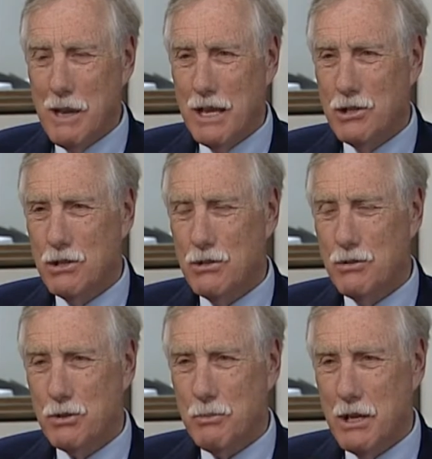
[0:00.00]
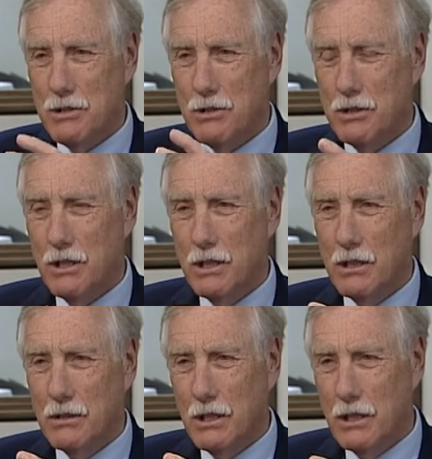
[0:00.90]
Manchin, who sponsored
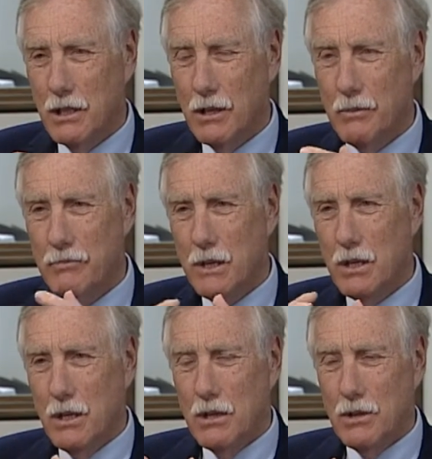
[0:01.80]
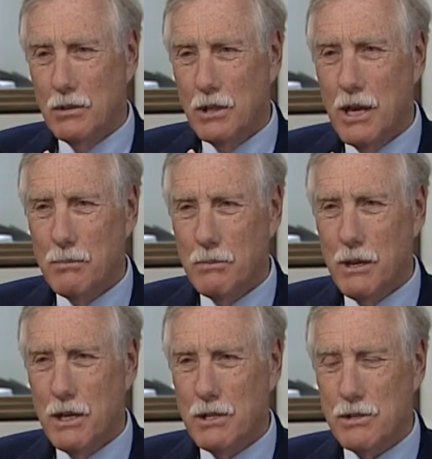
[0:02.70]
the, the, uh, the
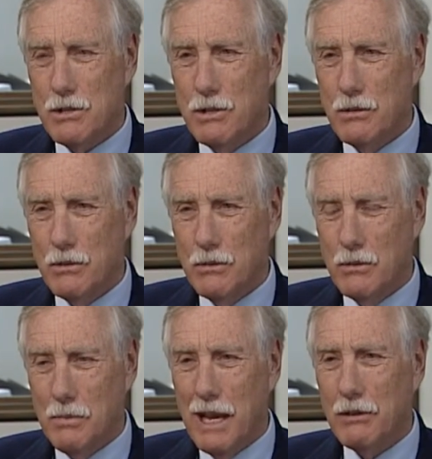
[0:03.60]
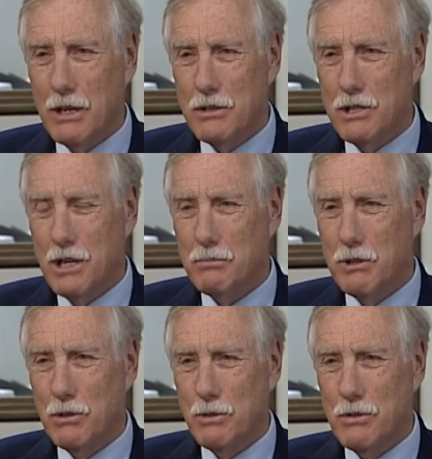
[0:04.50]
compromise uh, background check
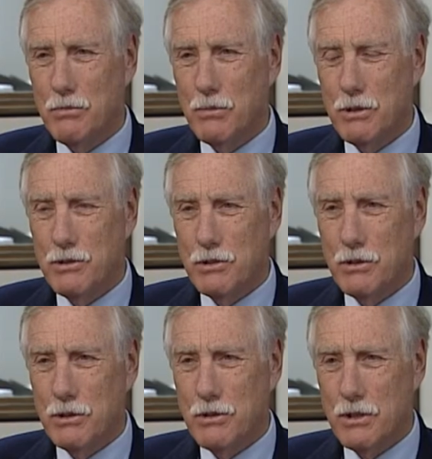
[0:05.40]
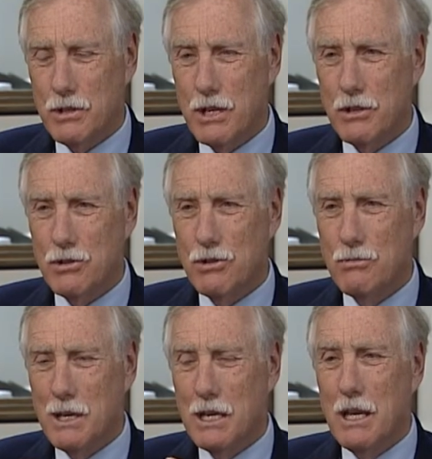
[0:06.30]
bill with, with, with uh, Senator
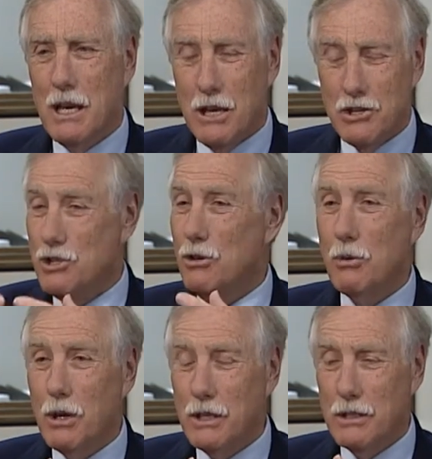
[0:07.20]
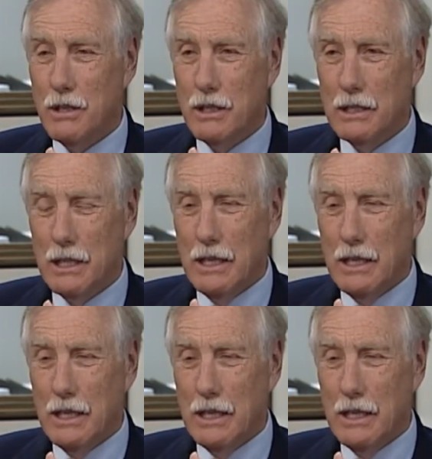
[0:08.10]
Toomey, is still working on it.